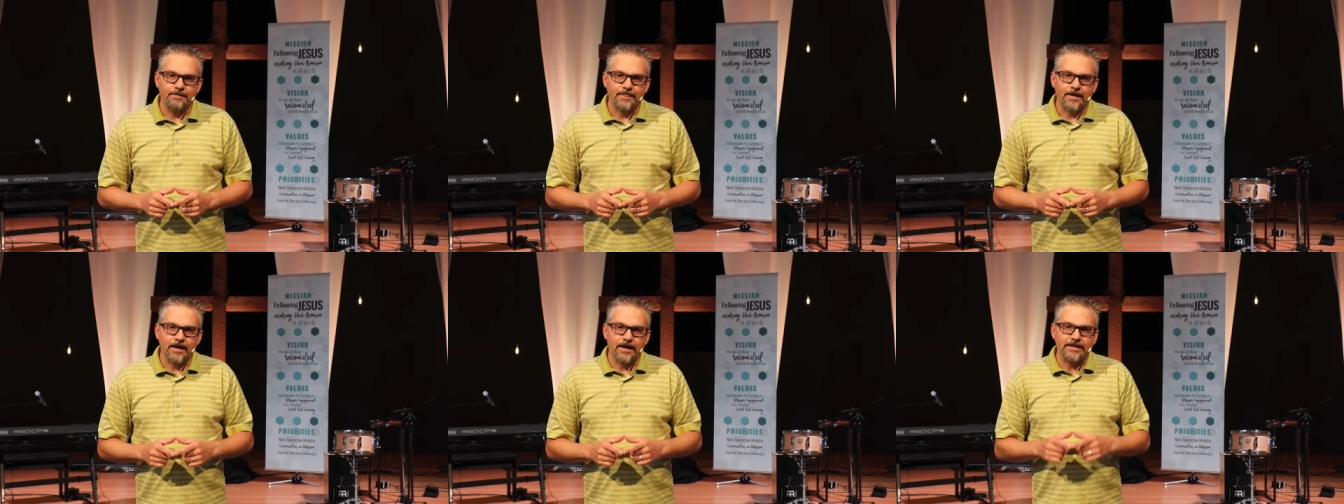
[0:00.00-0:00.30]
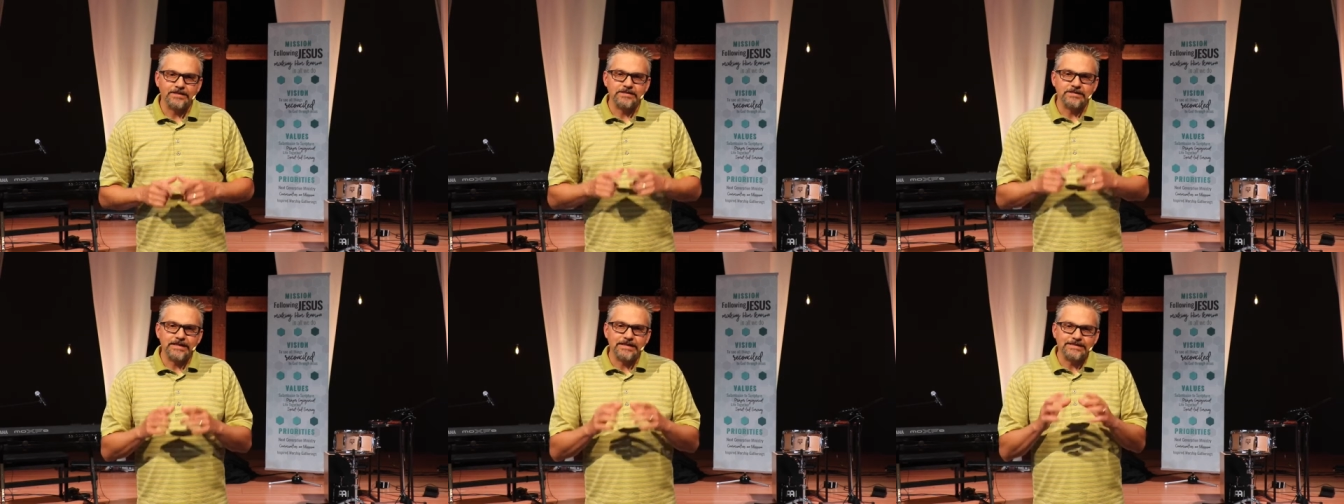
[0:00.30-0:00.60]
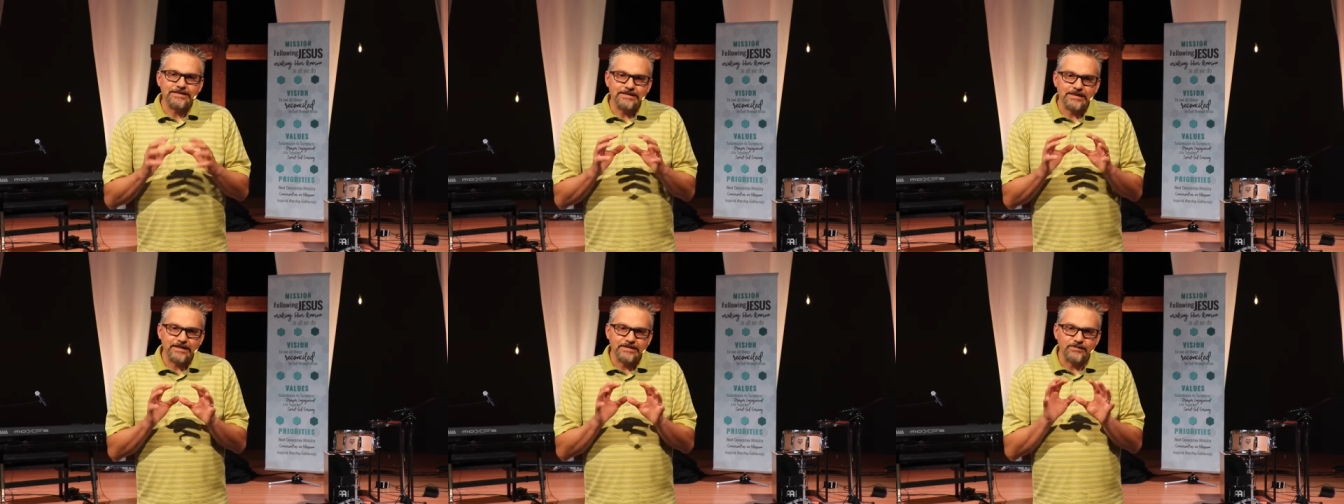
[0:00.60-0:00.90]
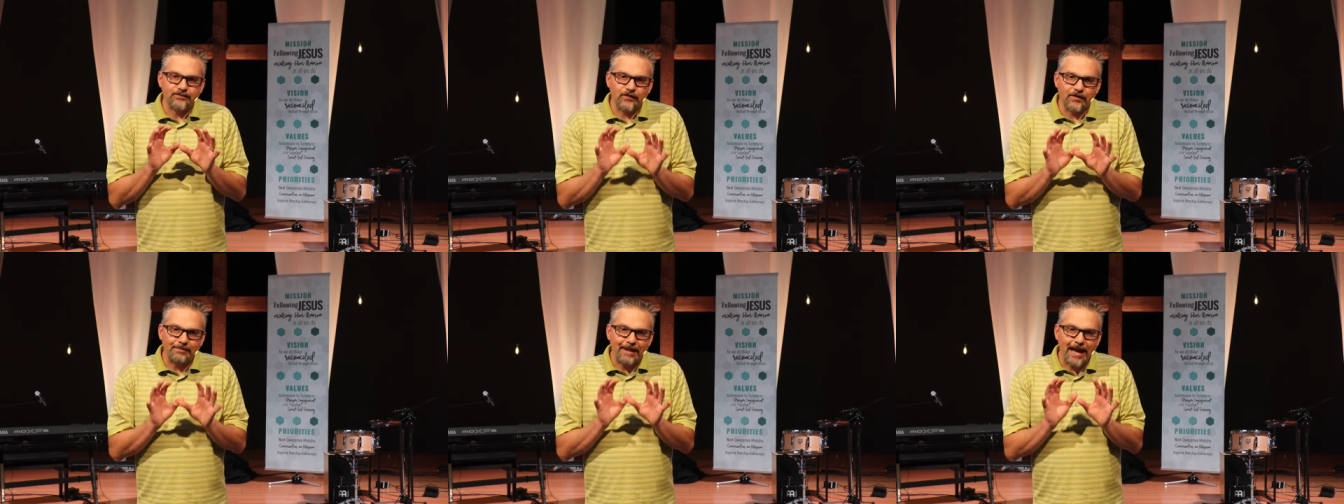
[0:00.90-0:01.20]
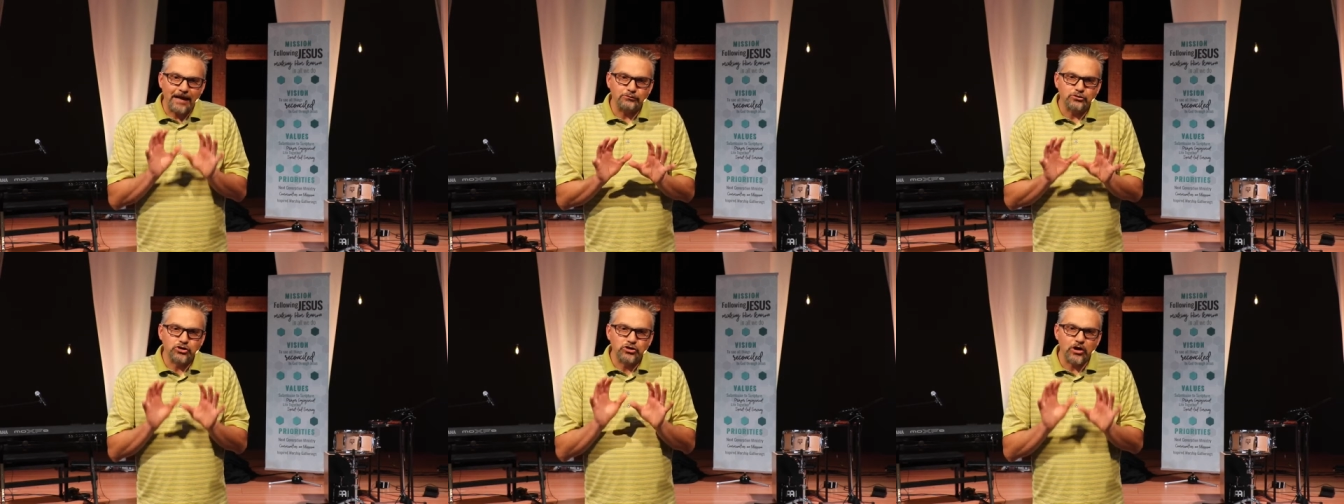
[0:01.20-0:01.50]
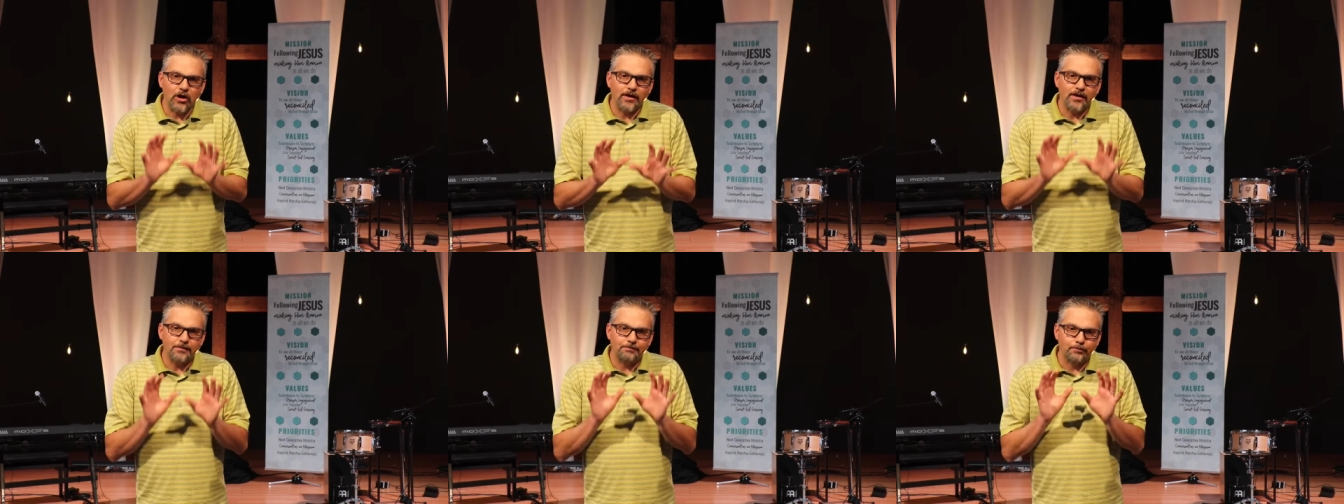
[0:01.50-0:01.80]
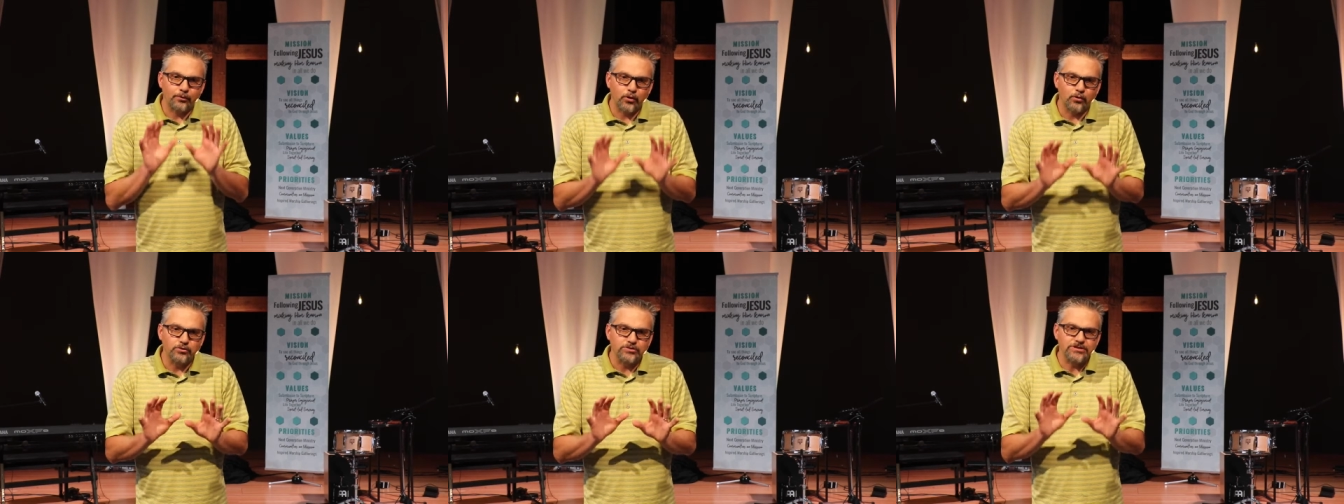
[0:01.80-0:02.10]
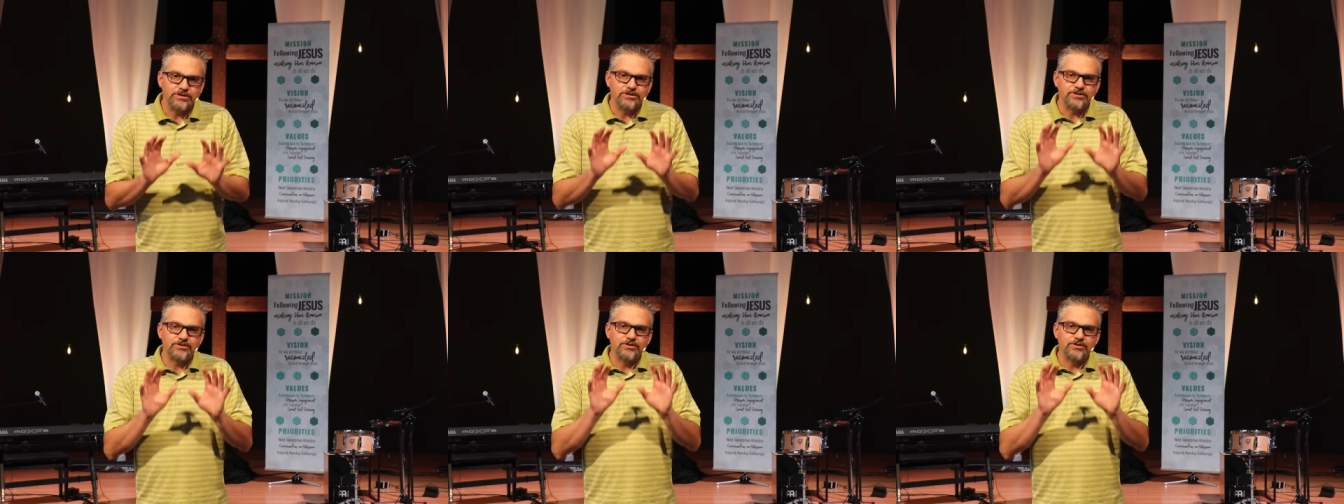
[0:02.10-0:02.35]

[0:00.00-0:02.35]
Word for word: is, is, is from how John approaches